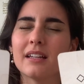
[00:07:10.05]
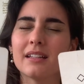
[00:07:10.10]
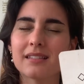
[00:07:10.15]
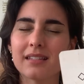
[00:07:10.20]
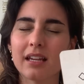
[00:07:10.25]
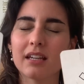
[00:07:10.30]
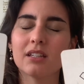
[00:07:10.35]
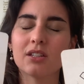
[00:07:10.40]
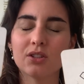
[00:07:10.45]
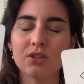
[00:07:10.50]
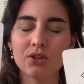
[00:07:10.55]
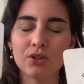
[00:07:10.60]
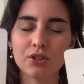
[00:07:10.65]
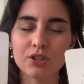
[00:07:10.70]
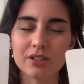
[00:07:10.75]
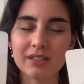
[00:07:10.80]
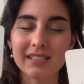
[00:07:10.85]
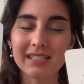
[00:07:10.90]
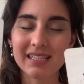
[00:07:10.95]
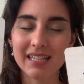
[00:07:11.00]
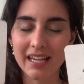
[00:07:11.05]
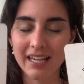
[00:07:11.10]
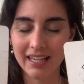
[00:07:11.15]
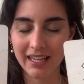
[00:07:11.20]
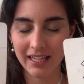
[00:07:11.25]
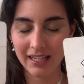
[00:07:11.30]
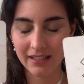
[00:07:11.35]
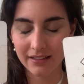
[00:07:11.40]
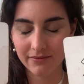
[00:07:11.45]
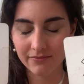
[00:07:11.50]
It's like you're
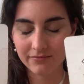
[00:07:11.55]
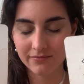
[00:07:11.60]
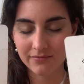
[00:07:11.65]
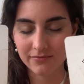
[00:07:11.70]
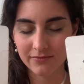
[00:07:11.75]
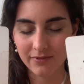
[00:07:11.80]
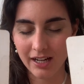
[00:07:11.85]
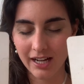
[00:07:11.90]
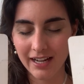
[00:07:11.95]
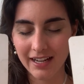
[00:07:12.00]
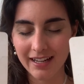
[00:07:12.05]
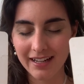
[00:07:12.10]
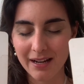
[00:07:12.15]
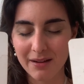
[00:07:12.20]
digging, right?